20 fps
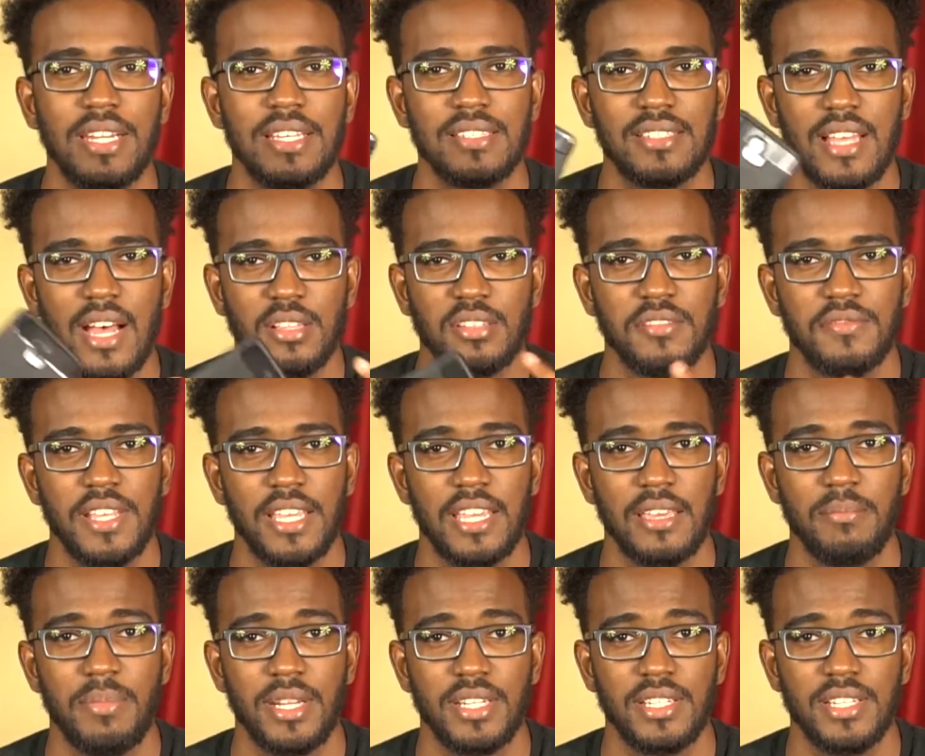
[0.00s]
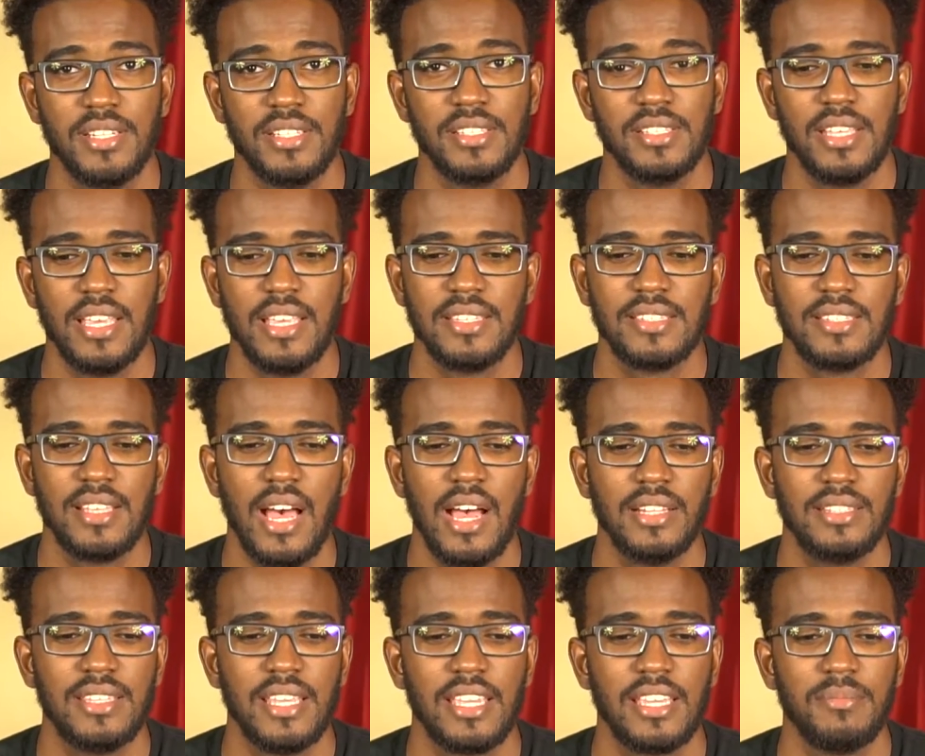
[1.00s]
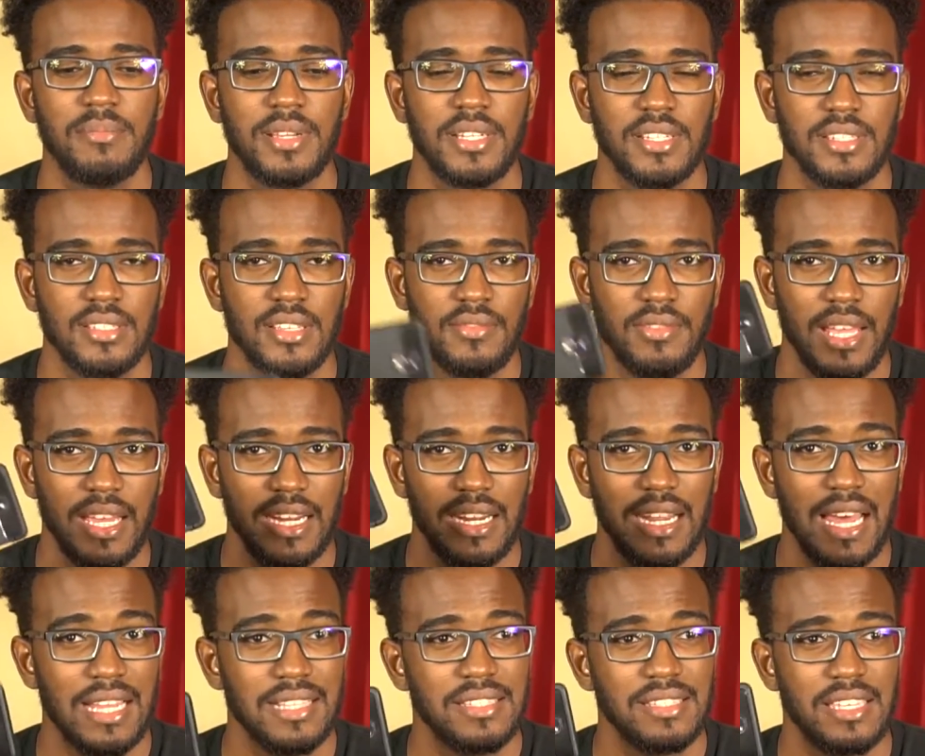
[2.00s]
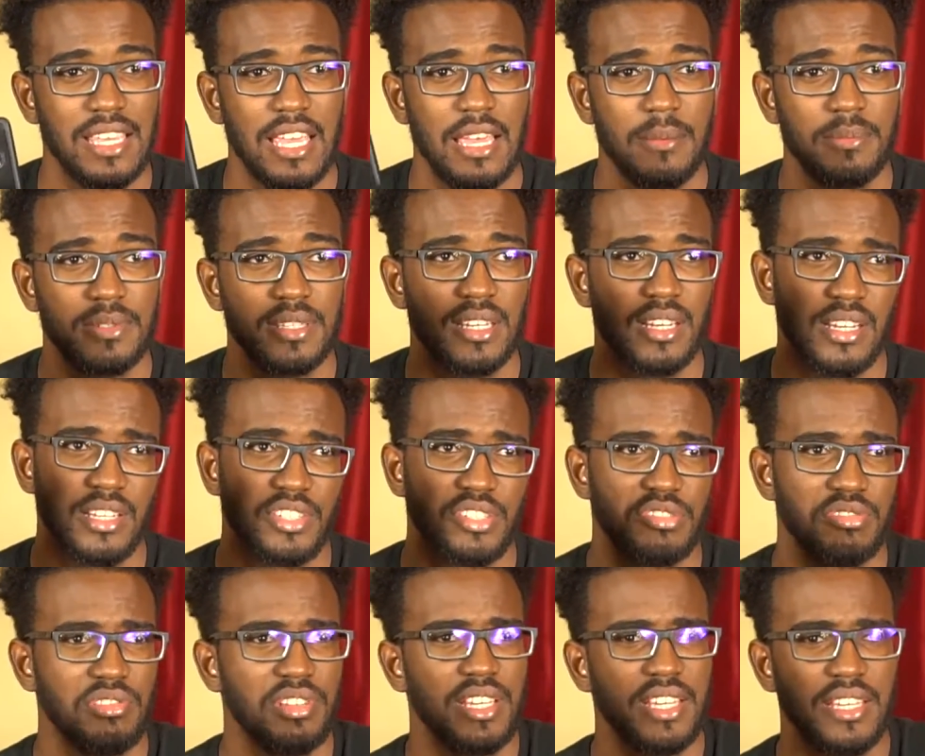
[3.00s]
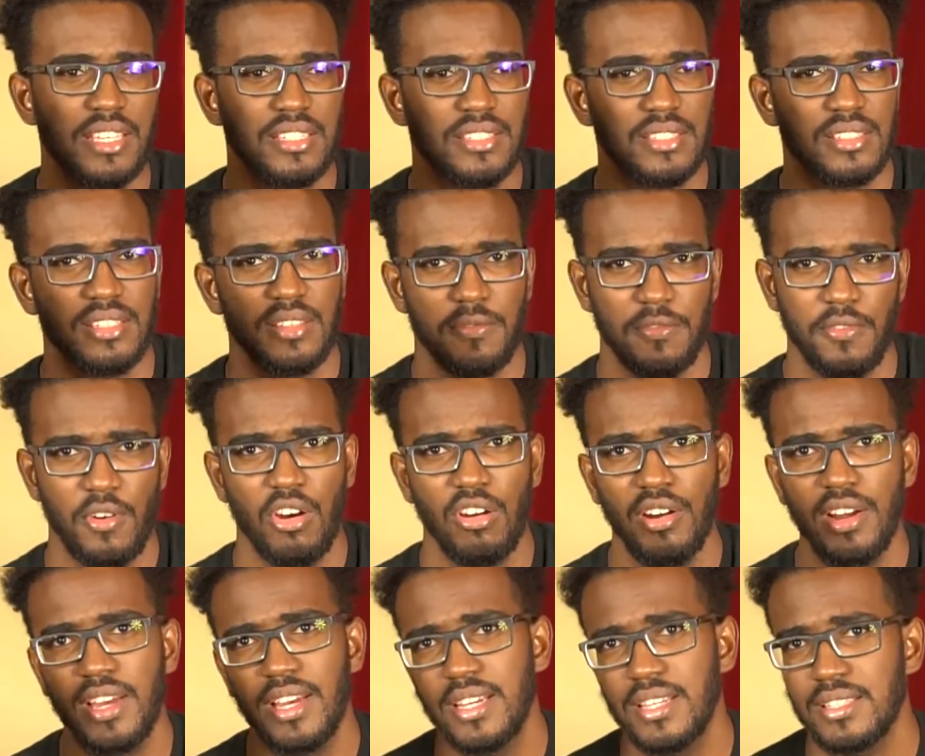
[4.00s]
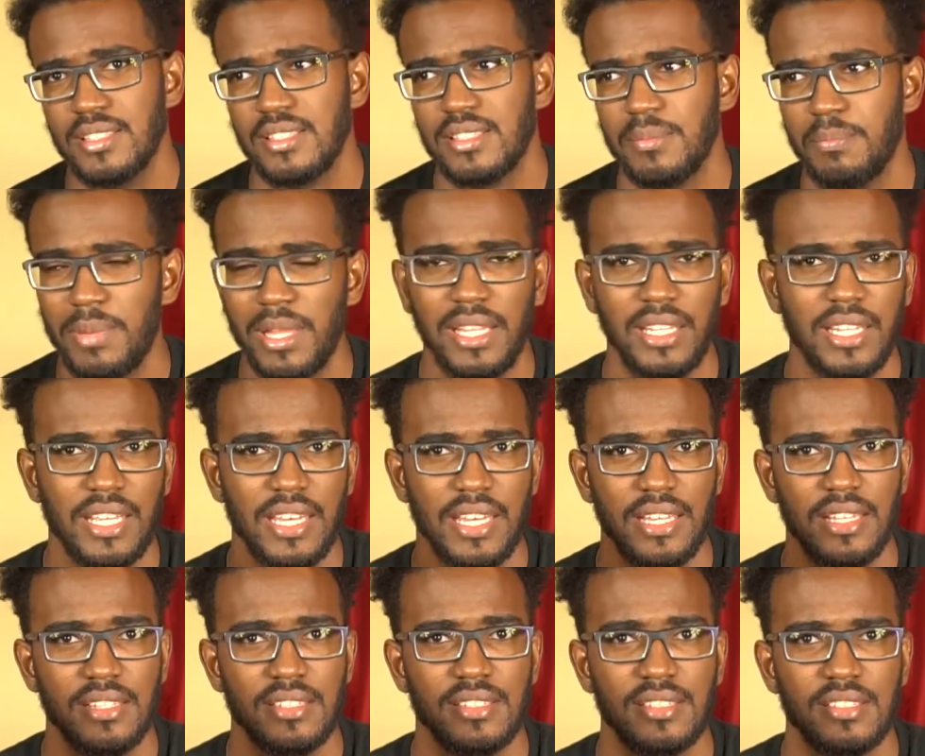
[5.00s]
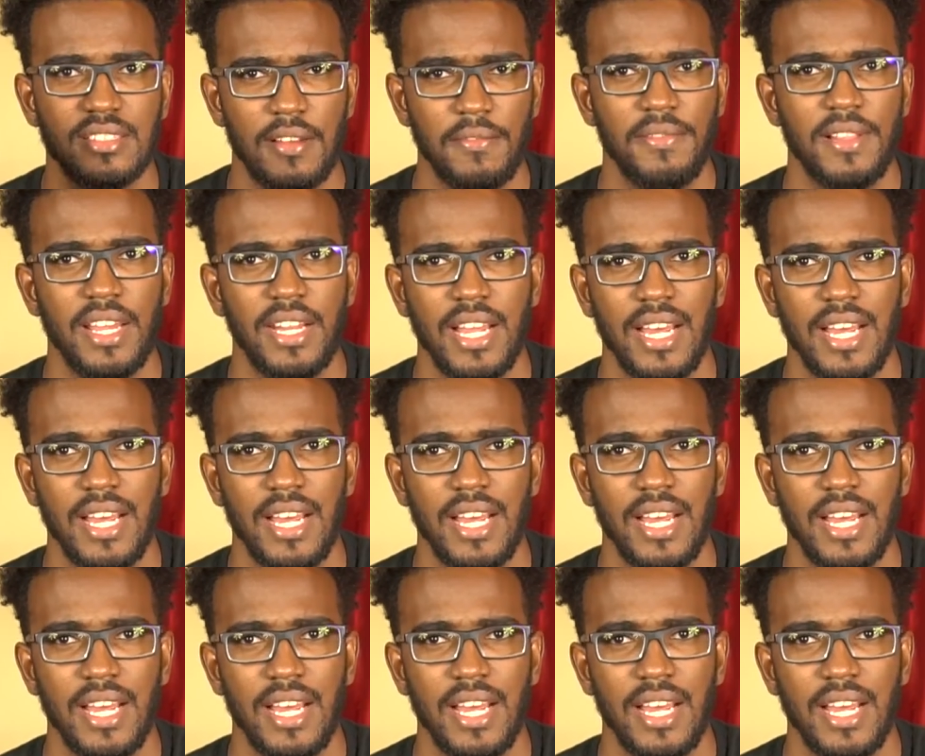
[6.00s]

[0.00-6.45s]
they start off taking pictures, they start taking pictures of like landscapes, trees, the forest, buildings, stuff like